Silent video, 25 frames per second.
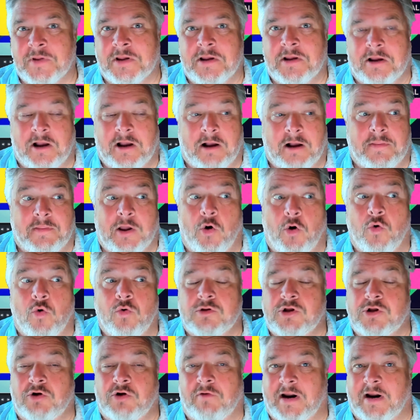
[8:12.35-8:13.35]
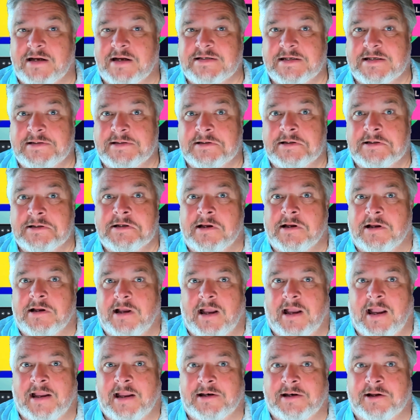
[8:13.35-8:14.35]
uh, they're all corrected,
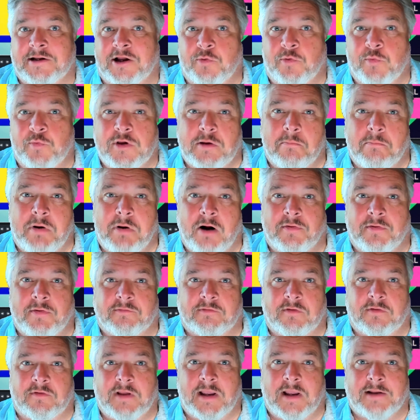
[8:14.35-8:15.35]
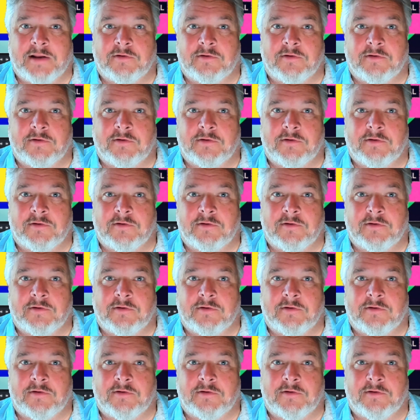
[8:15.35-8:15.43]
and uh, we compile this at the end.